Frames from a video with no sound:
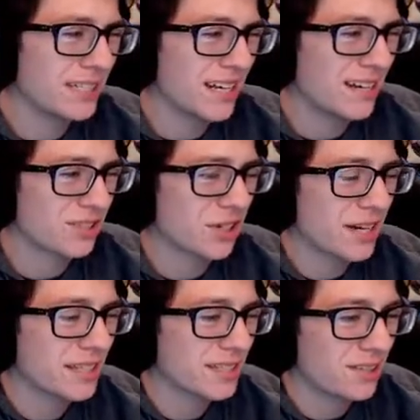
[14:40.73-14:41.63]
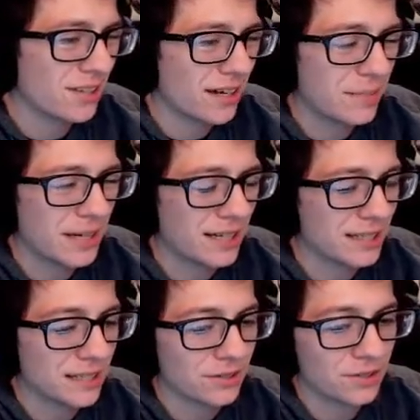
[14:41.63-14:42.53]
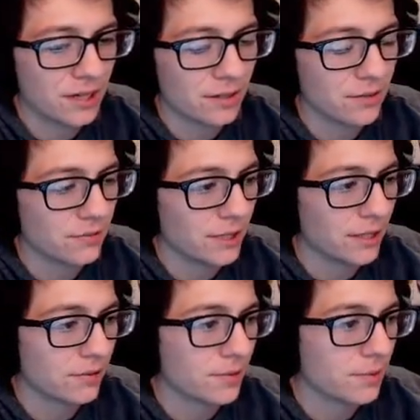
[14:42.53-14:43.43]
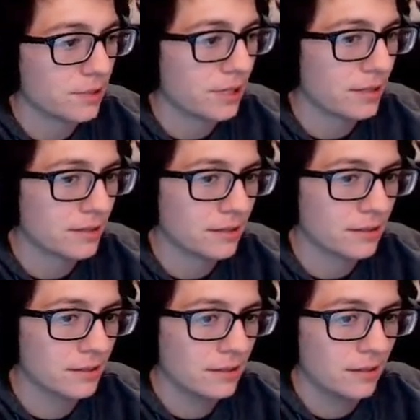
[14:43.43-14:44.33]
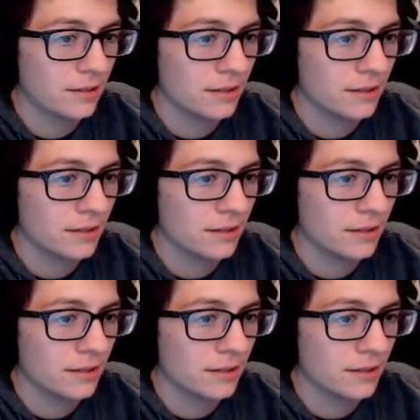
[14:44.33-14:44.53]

They really can't try and stall out. I mean, I guess they can try and go for like three protects.